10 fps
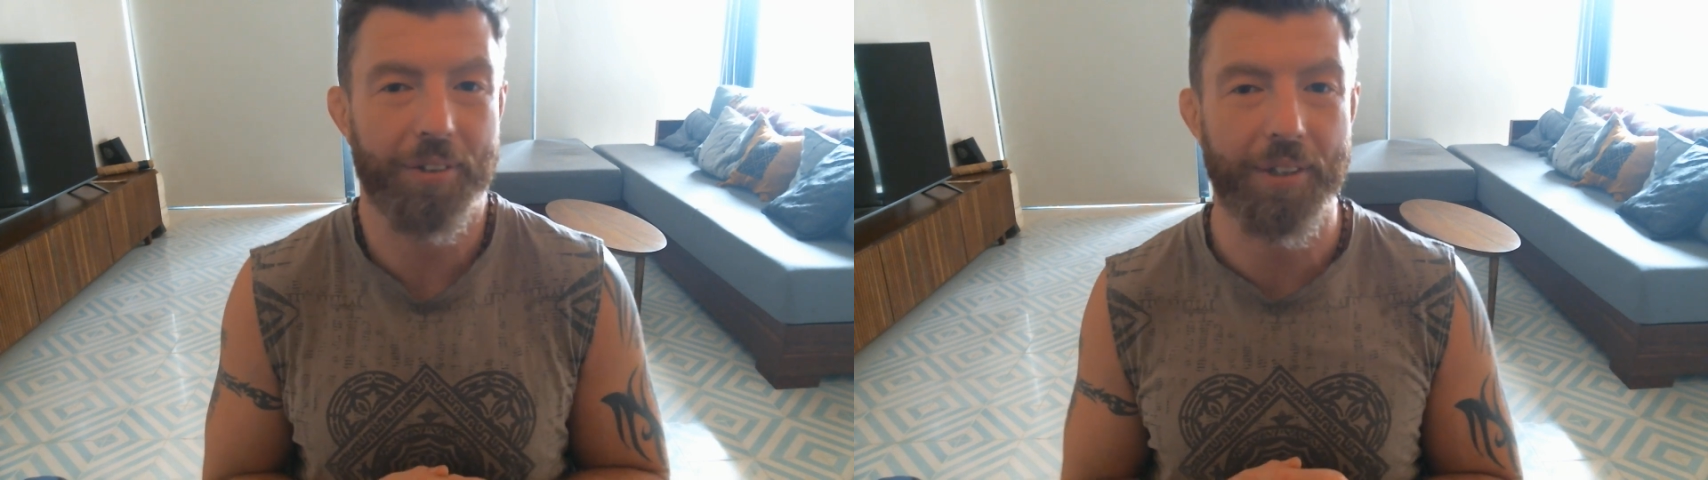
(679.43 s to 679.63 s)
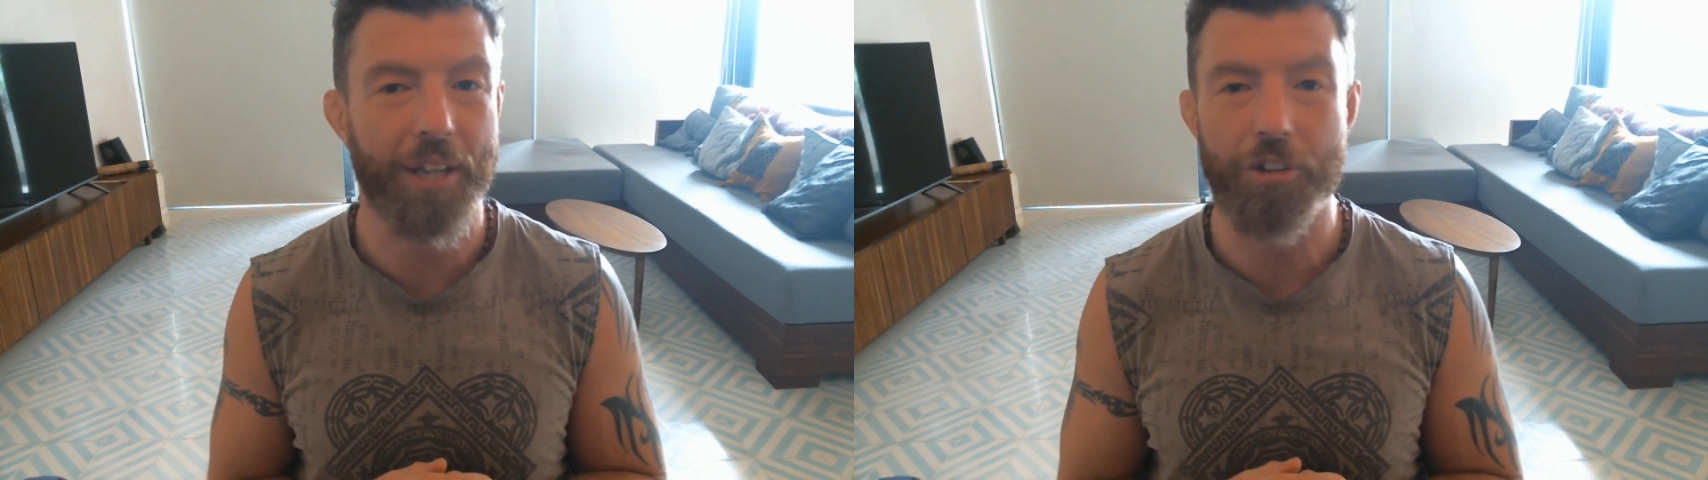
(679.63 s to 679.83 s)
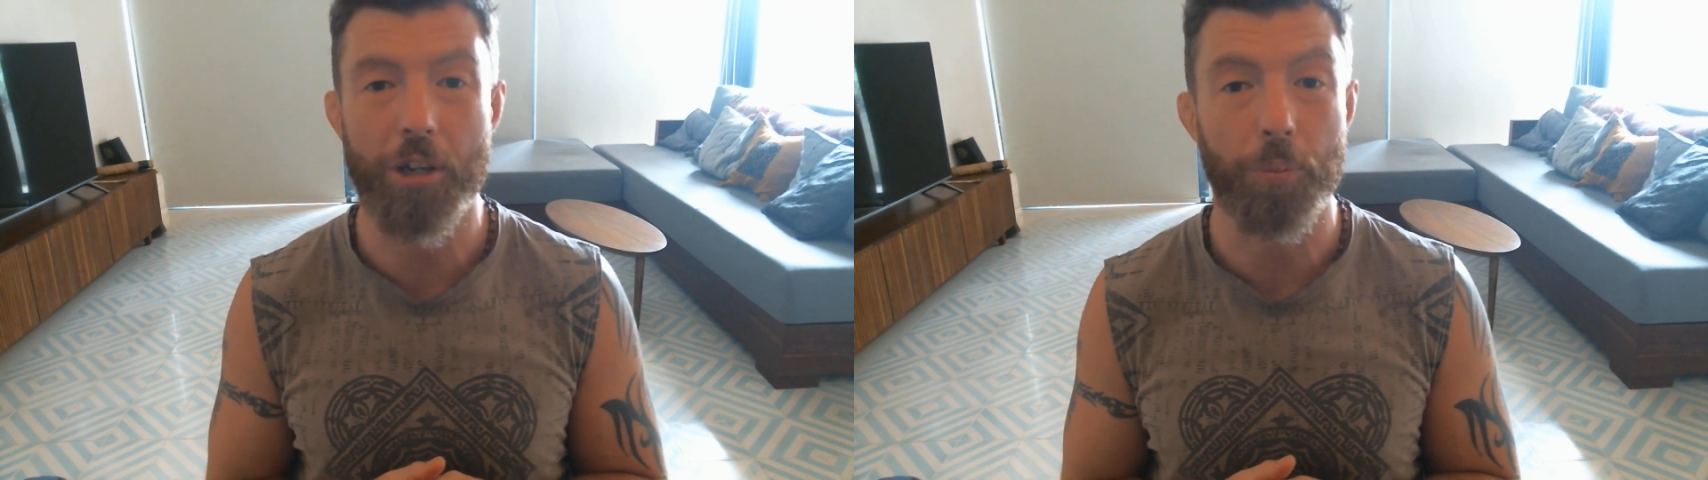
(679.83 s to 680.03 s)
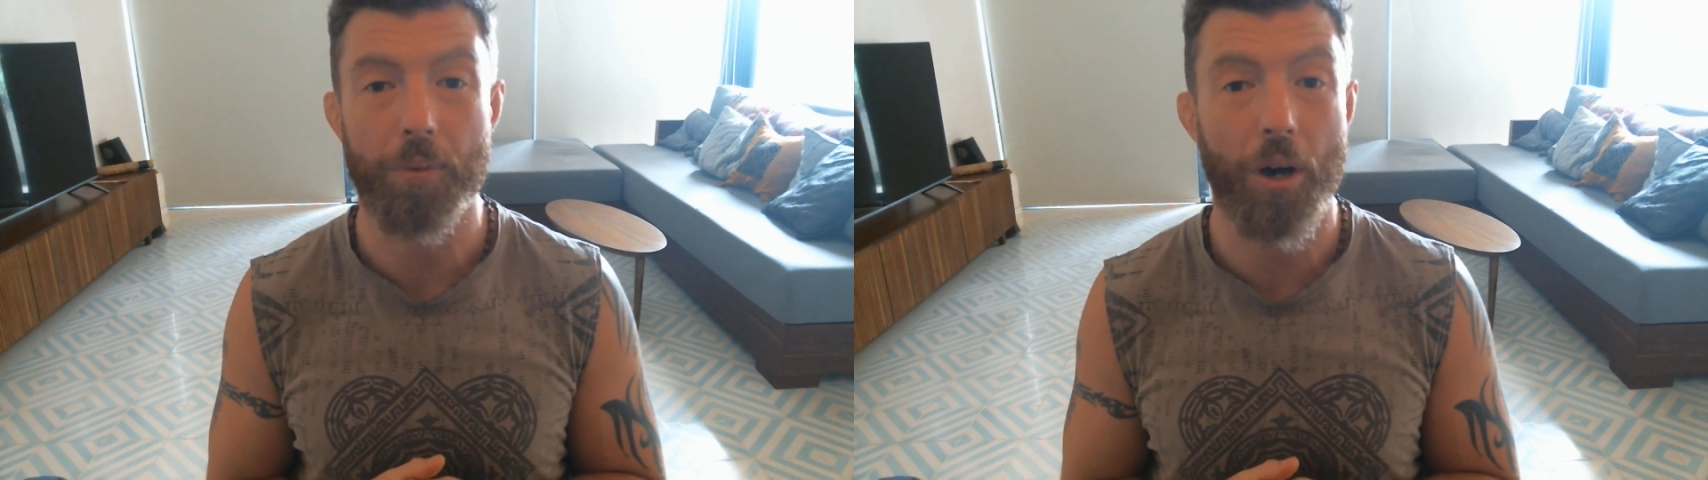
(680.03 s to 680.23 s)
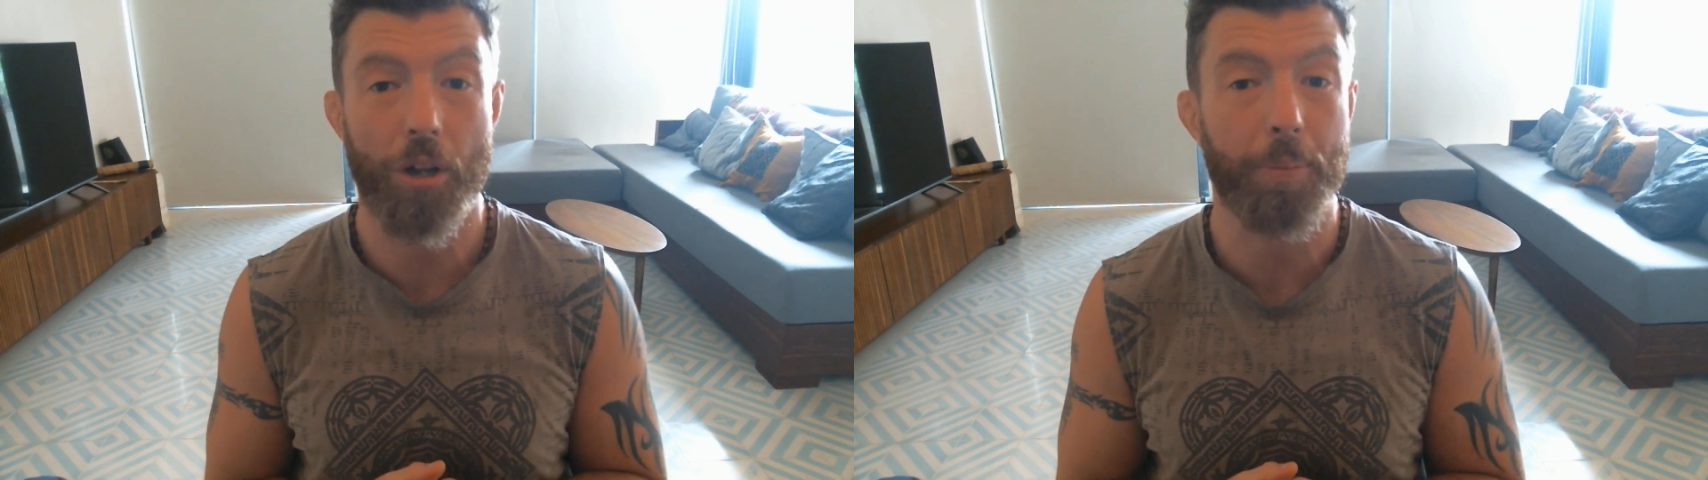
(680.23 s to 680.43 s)
and that's
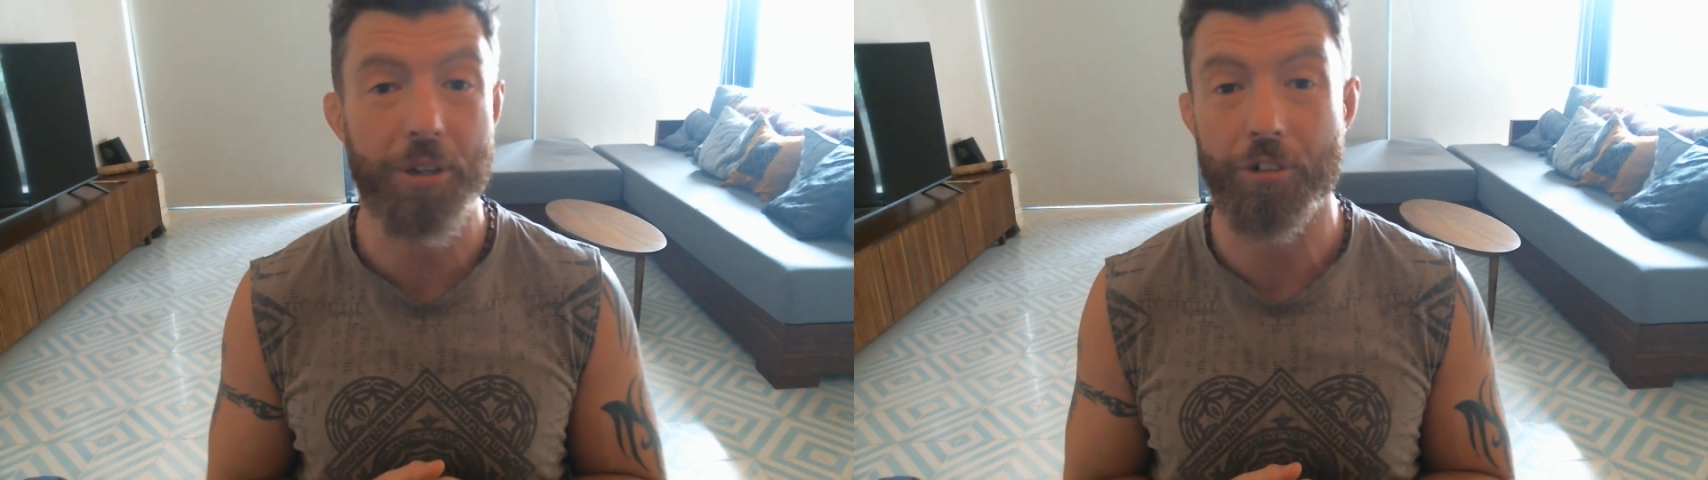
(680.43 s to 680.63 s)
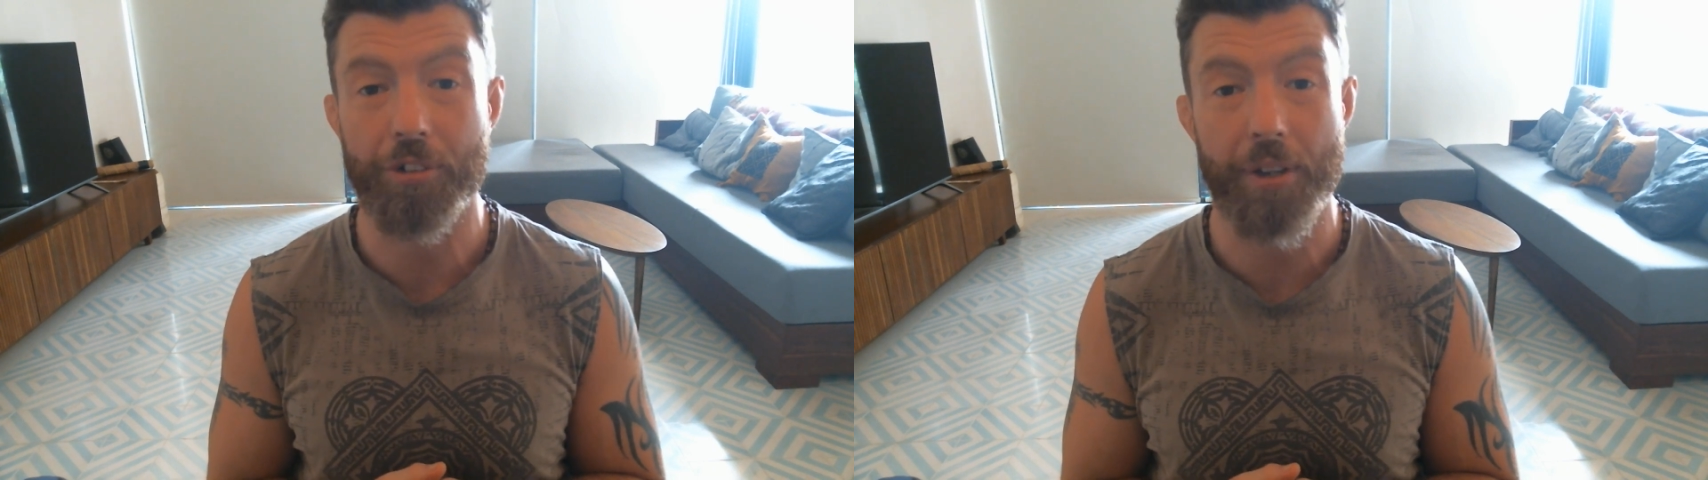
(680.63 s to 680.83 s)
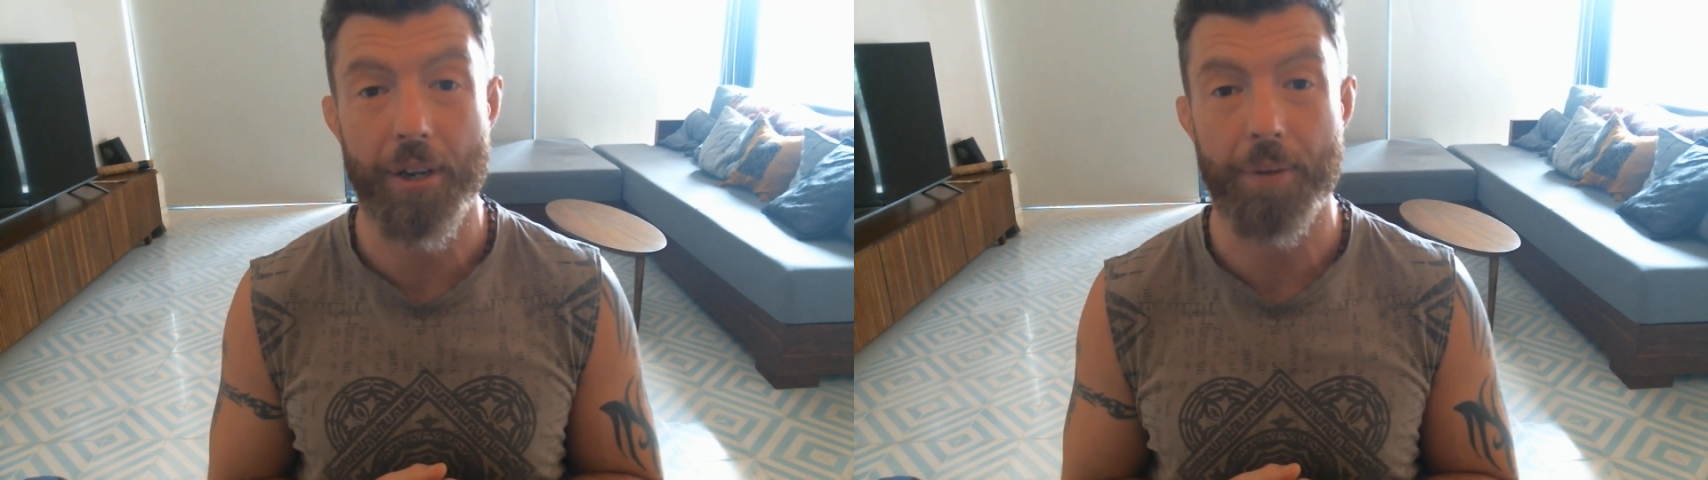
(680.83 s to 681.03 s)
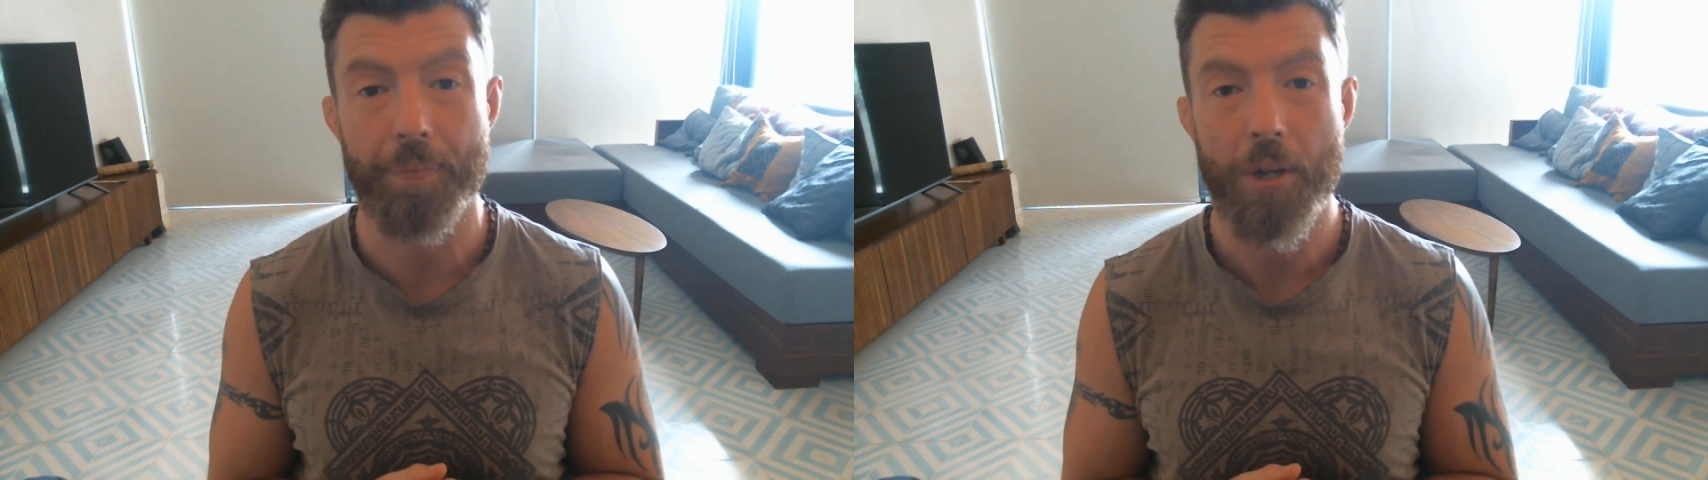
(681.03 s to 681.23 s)
all I'm interested in.